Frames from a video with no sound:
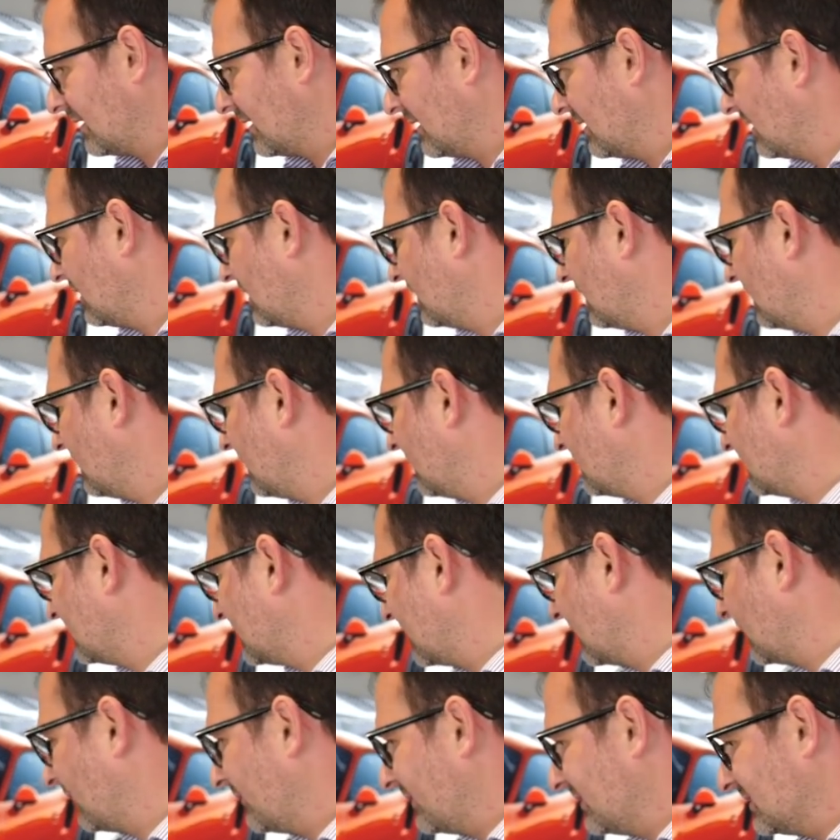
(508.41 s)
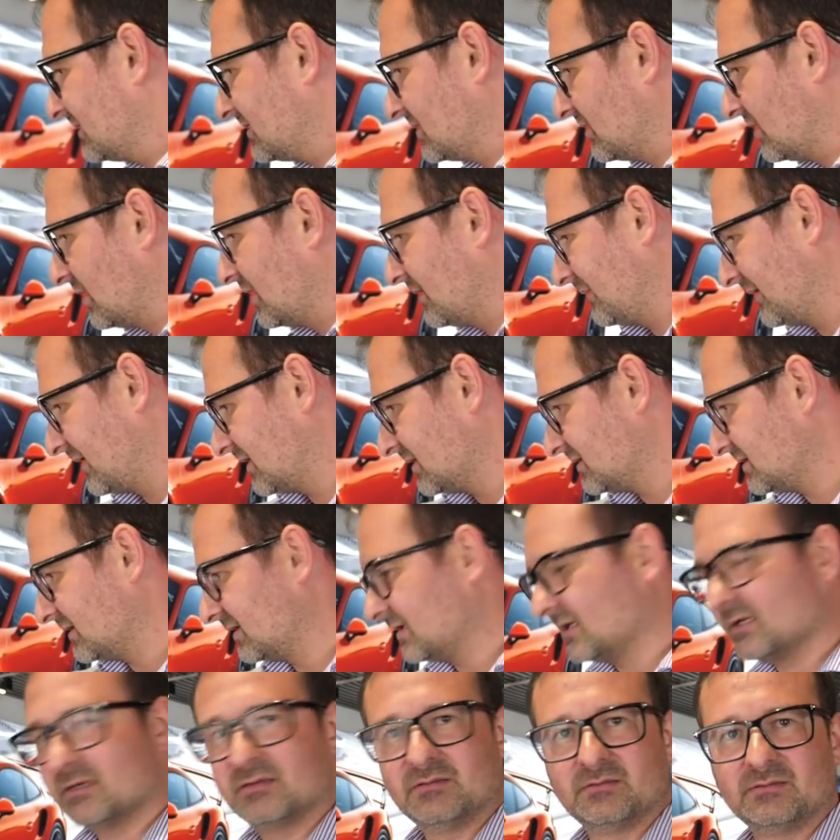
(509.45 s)
yellow inside because
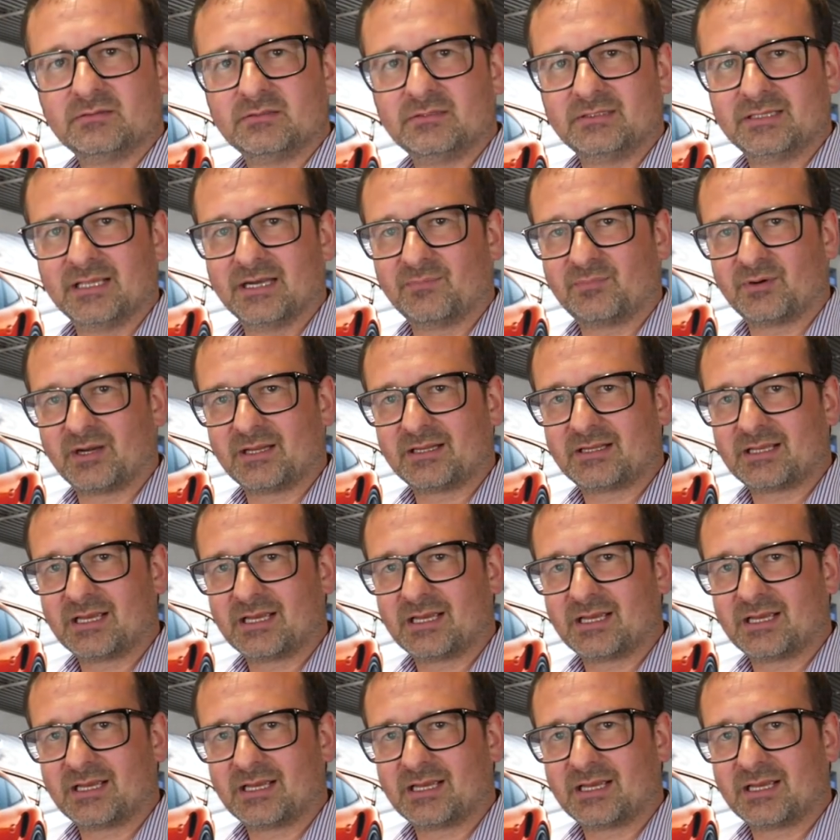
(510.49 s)
of the yellow brake